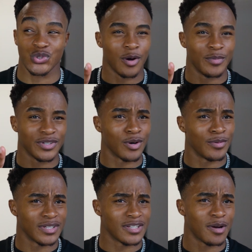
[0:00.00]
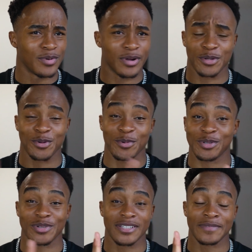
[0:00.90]
Comment down below. I don't know
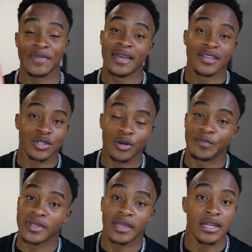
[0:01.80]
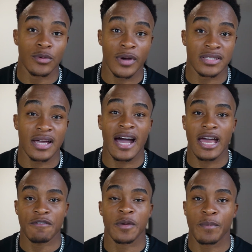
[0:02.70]
what you're in this. So anyways, I
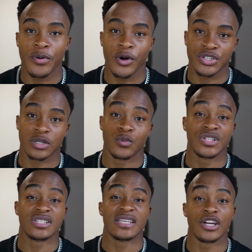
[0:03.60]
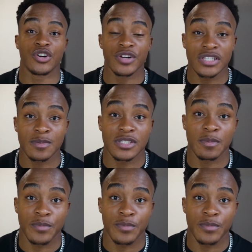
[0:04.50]
have a project which is a Christmas